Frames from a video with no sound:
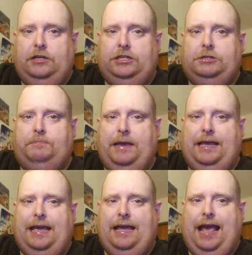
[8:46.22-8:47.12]

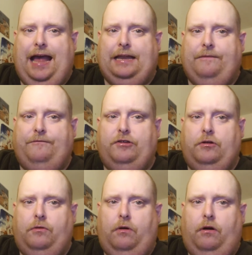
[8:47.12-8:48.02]
speaking at the
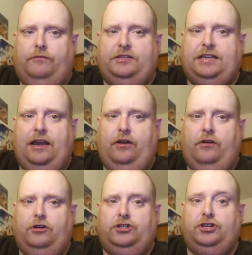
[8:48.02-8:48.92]
funeral of
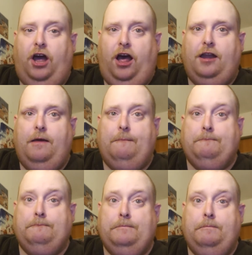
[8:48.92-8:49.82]
Senator
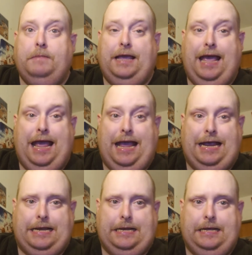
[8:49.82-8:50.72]
John
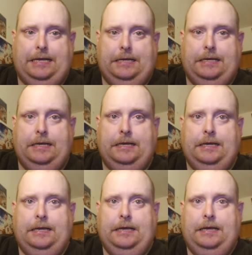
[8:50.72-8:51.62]
McCain.
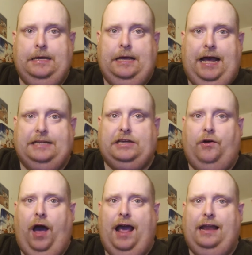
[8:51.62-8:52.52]
That's how
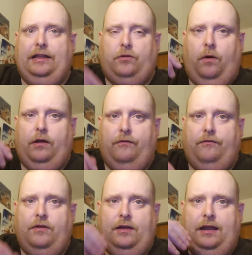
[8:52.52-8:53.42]
highly thought of
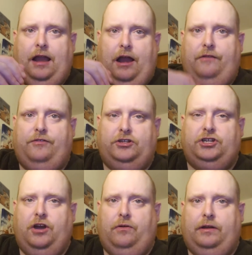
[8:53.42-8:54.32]
Larry
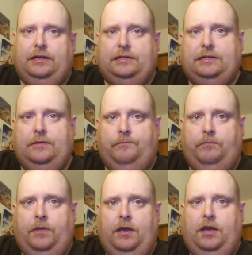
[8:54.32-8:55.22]
Fitzgerald is.
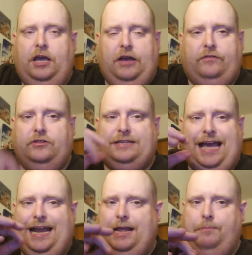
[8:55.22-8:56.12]
If there's
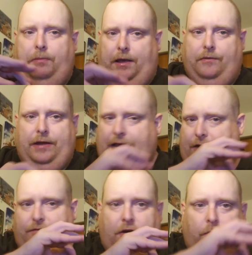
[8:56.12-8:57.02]
any player in the
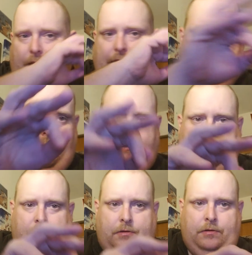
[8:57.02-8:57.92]
NFL
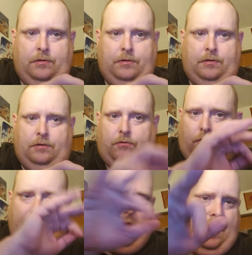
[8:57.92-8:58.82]

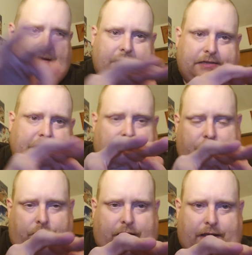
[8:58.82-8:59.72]
right now that doesn't have
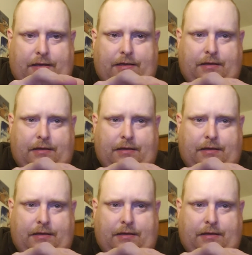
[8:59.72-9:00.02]
a ring